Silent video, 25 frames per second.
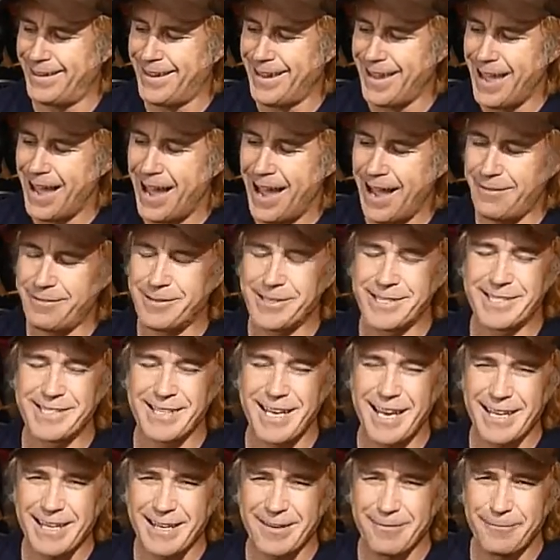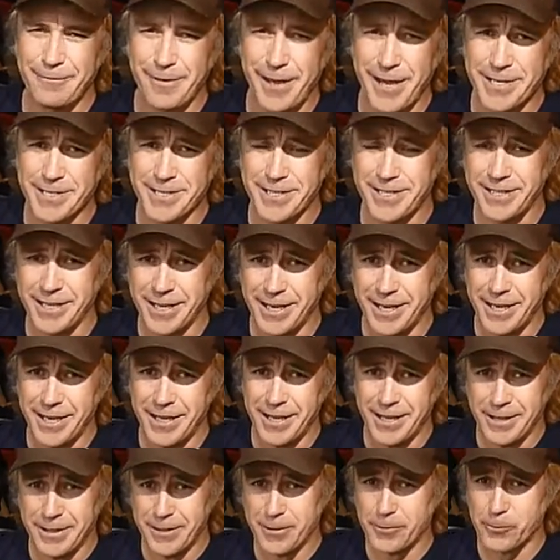have a slight confession.
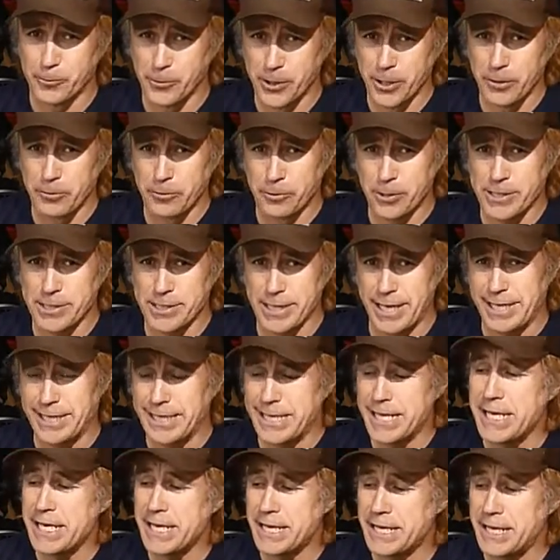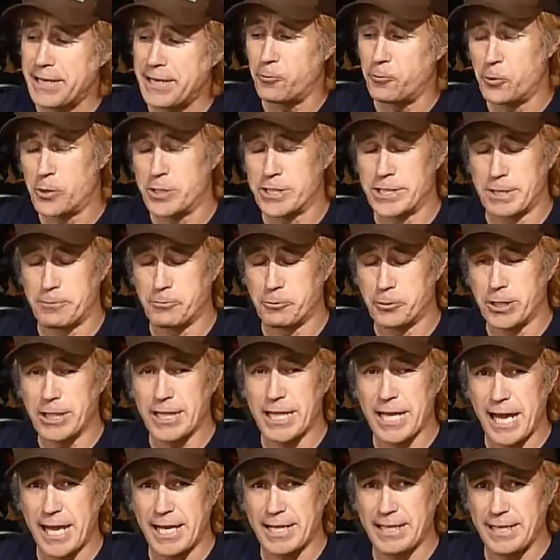The real reason I needed was I really
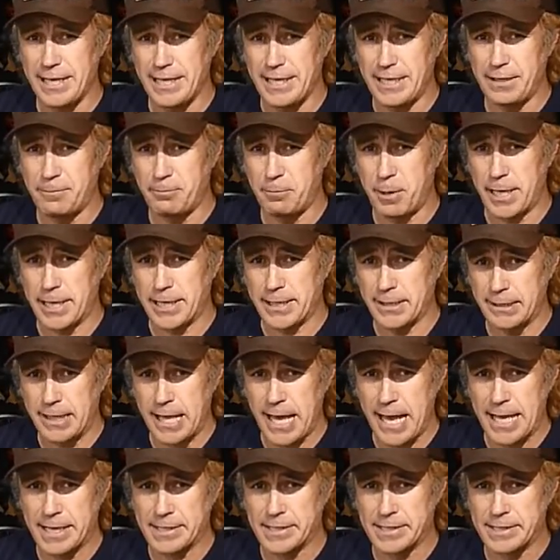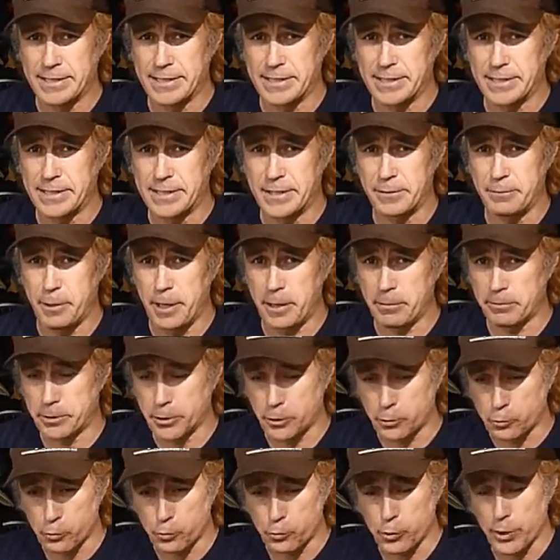kind of needed my glasses to be able
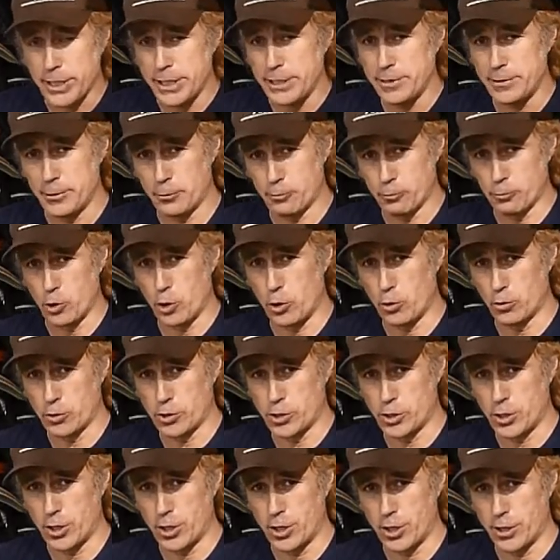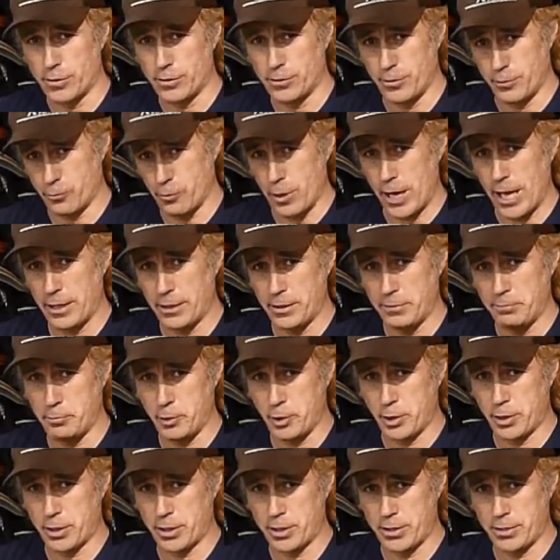to read the roll chart, the rally
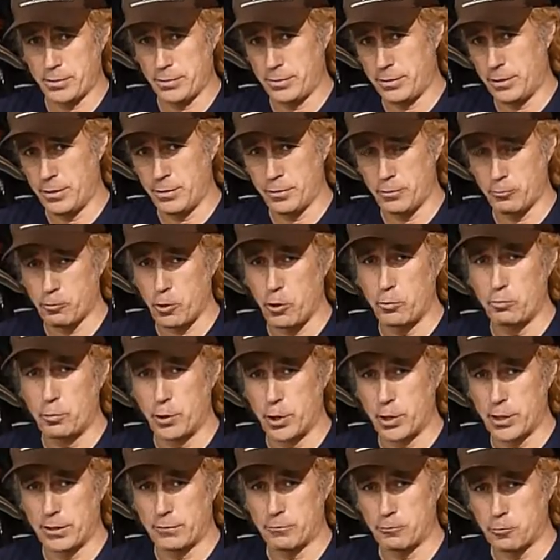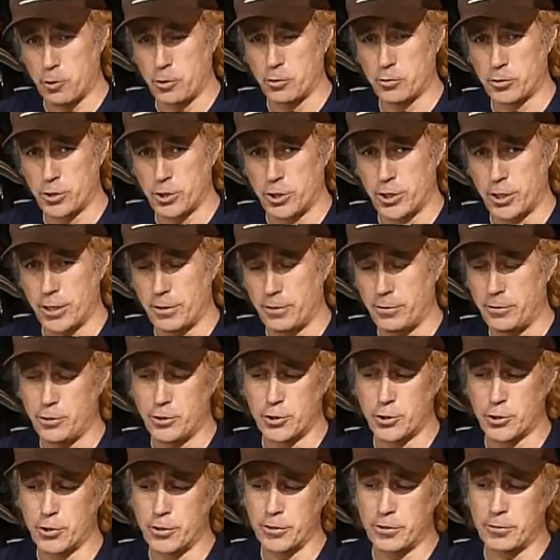book, you know, the road book and roll chart
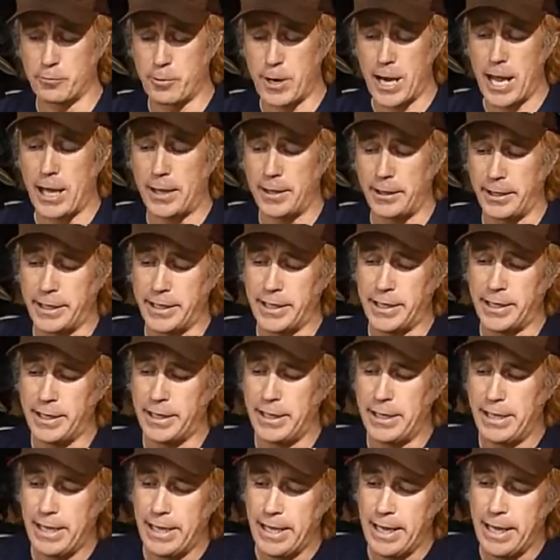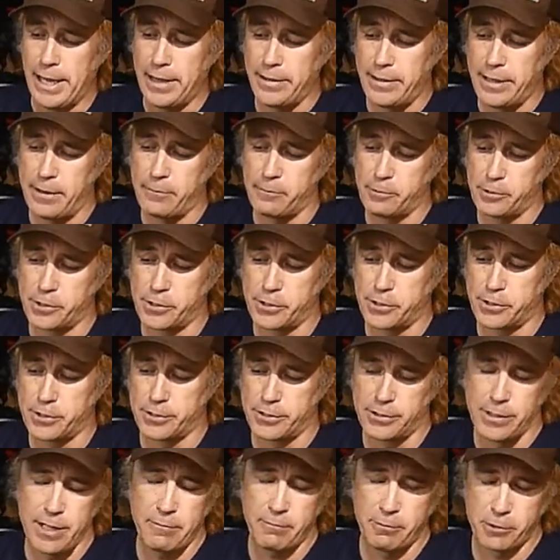during the rally. And that was
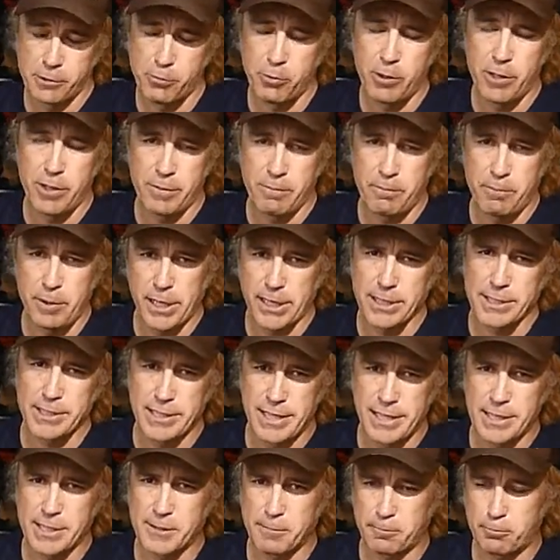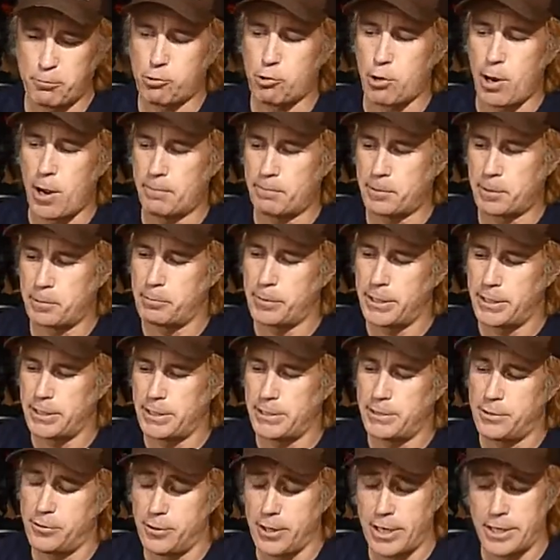one of the biggest things that prompted me to
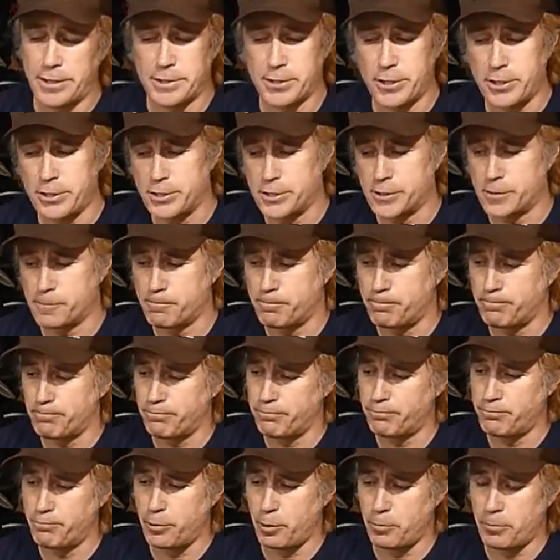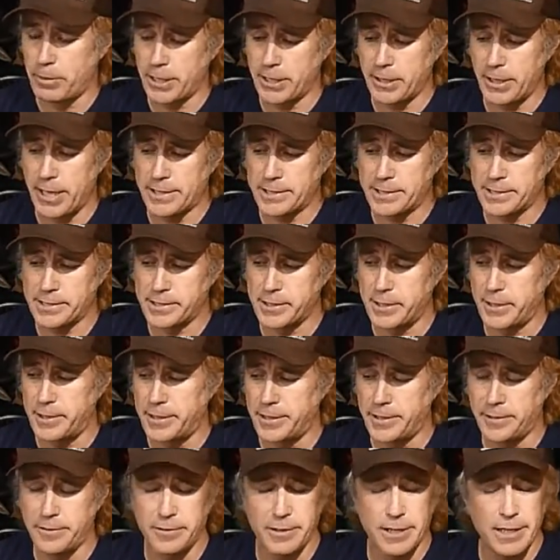do that. So I just put my glasses on
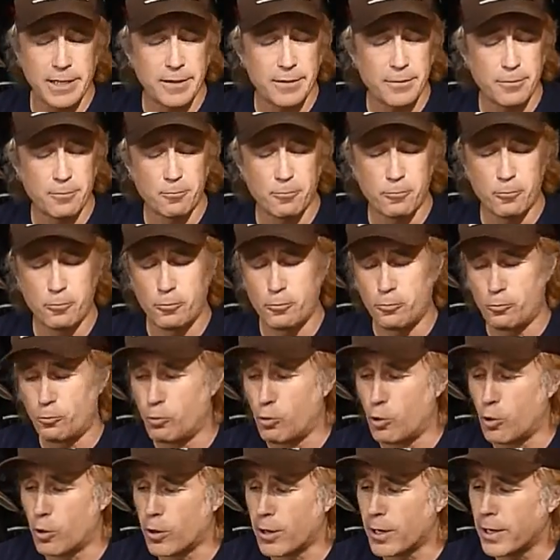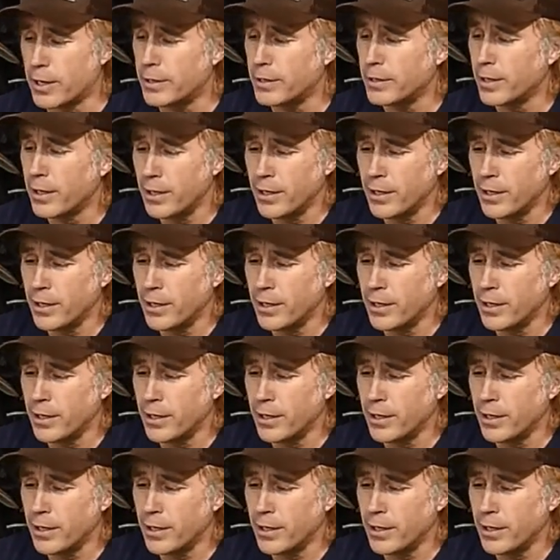underneath, wore it.